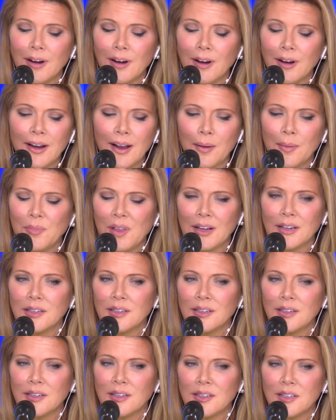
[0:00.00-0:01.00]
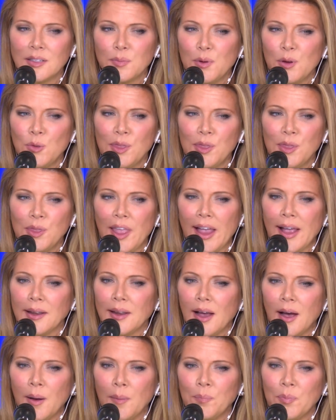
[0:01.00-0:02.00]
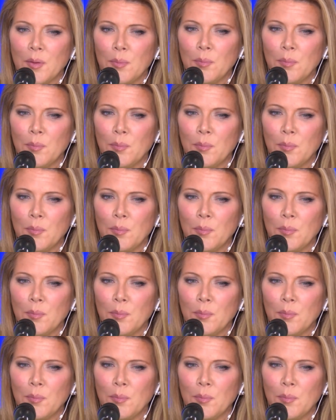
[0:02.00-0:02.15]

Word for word: I, am not going to dispute that. Um,